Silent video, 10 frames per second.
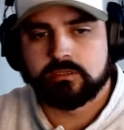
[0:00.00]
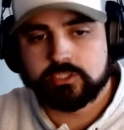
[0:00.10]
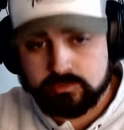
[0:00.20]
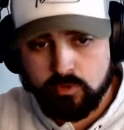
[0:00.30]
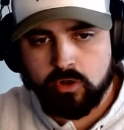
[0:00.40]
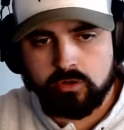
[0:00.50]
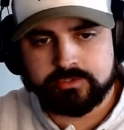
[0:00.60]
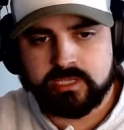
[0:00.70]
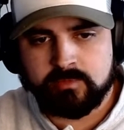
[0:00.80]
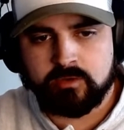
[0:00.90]
small,
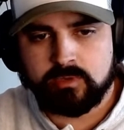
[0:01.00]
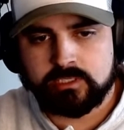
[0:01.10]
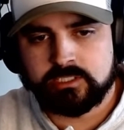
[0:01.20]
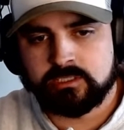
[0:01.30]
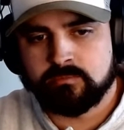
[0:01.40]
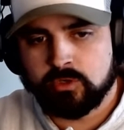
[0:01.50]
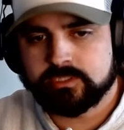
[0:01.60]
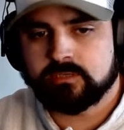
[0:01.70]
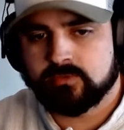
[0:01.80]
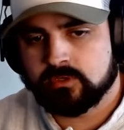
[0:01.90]
semi-rigid,
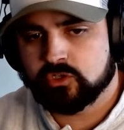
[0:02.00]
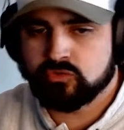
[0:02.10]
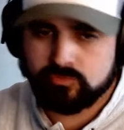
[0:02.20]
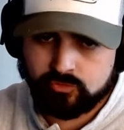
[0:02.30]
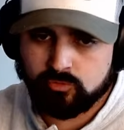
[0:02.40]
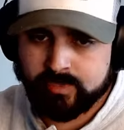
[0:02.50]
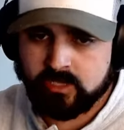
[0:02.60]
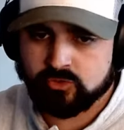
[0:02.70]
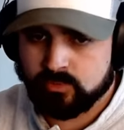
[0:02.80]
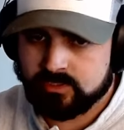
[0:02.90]
multifunctional tool
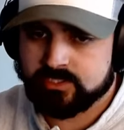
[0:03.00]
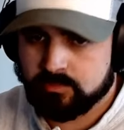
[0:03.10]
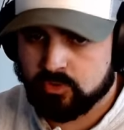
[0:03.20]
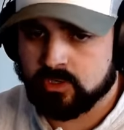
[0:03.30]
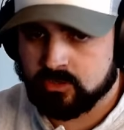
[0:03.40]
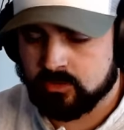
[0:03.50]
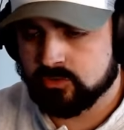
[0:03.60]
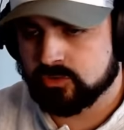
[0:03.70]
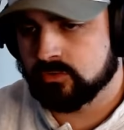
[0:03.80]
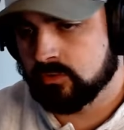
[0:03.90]
pouch with zipper enclosure,